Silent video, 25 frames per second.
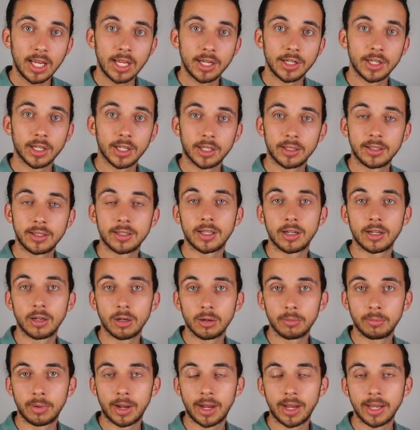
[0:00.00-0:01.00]
to
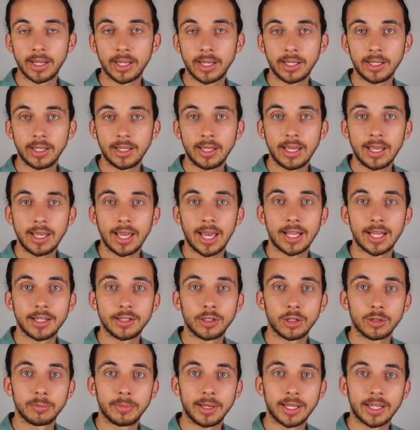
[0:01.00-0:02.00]
consider buying as
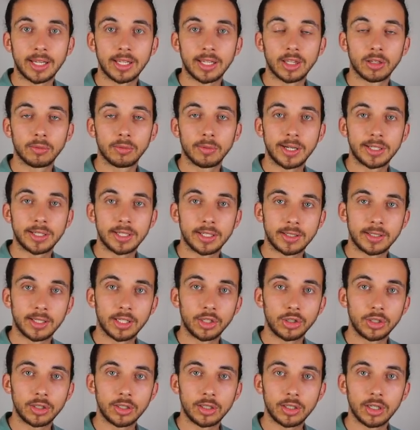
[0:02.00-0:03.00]
you're making the right
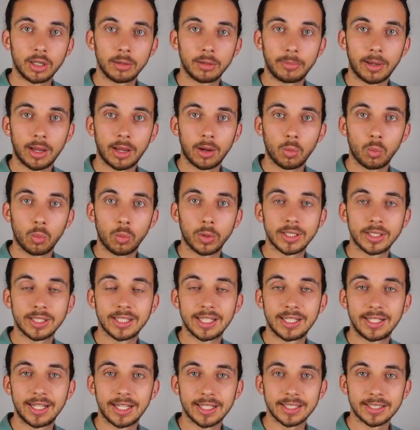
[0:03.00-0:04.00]
decision about what's
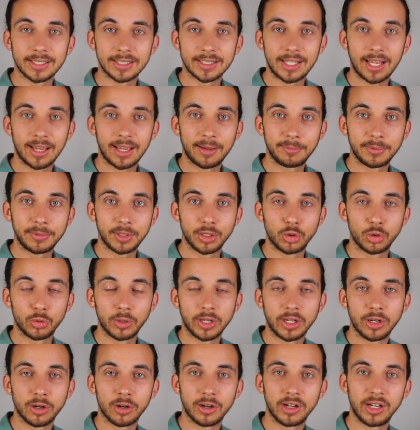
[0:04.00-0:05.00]
the next step to
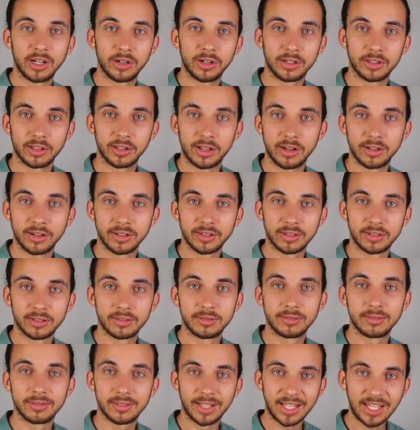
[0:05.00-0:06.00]
treat your hearing loss.
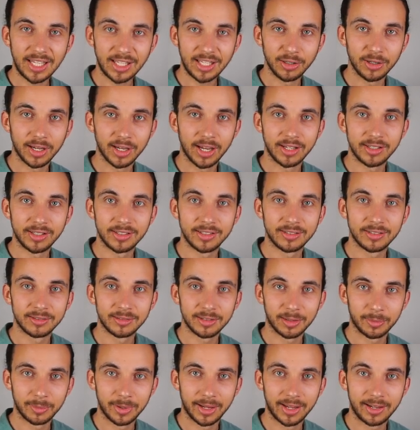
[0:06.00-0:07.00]
Thank you guys.
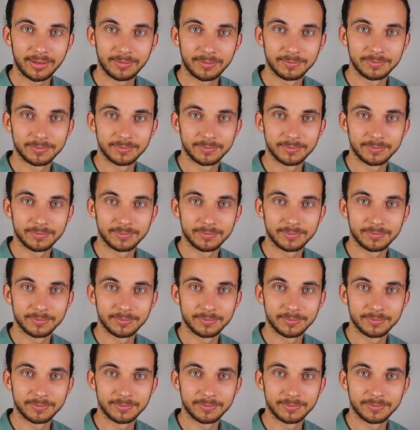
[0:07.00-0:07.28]
Goodbye.